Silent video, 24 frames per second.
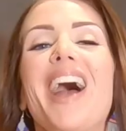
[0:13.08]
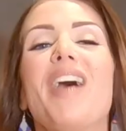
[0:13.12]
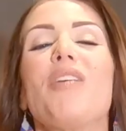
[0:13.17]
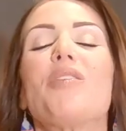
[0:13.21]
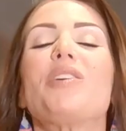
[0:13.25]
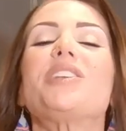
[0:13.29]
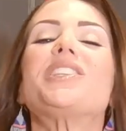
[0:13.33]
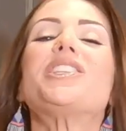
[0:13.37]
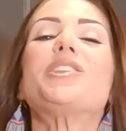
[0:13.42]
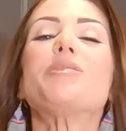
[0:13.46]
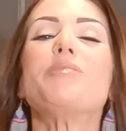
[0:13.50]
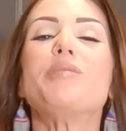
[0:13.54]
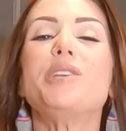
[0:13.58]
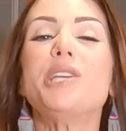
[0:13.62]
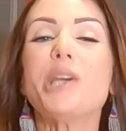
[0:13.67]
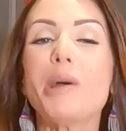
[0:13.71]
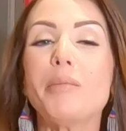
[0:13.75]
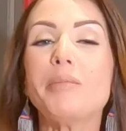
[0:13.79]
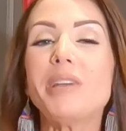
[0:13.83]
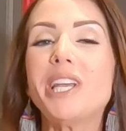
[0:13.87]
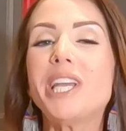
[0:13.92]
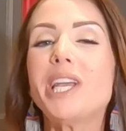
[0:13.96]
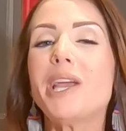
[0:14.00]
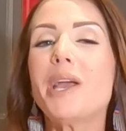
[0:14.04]
with some
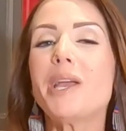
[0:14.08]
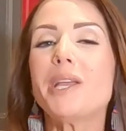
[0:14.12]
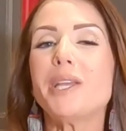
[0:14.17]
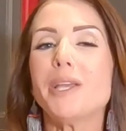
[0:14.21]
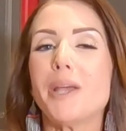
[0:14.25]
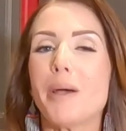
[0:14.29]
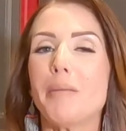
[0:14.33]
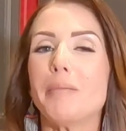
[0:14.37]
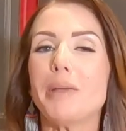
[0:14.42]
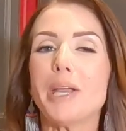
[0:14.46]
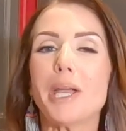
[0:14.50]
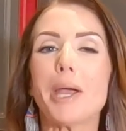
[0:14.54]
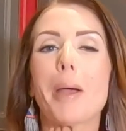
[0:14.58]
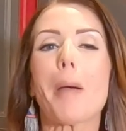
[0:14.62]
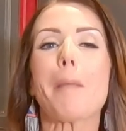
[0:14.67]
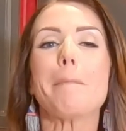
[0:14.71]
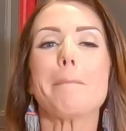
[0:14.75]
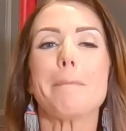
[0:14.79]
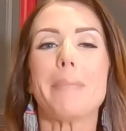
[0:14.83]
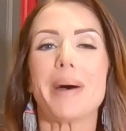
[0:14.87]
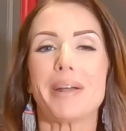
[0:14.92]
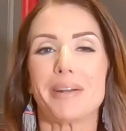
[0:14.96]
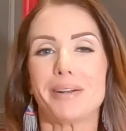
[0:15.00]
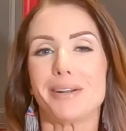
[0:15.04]
yummy, yummy
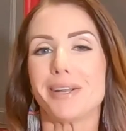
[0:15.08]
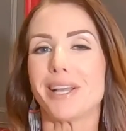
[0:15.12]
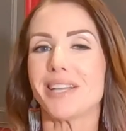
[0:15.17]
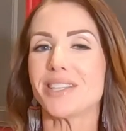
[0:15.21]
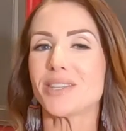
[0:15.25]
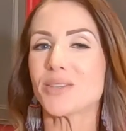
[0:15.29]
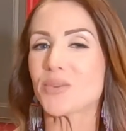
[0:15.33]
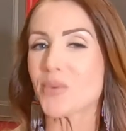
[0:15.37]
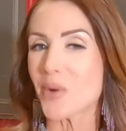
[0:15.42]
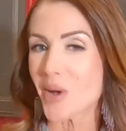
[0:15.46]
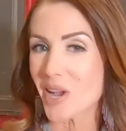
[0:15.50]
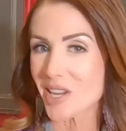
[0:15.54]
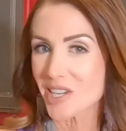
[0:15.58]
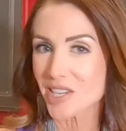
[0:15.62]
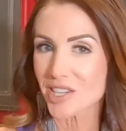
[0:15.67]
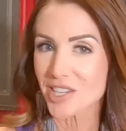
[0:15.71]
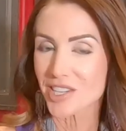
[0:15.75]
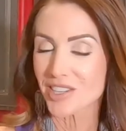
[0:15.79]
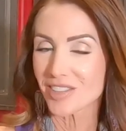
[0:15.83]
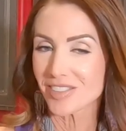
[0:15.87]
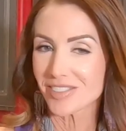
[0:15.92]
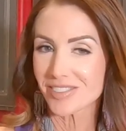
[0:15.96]
butternut squash.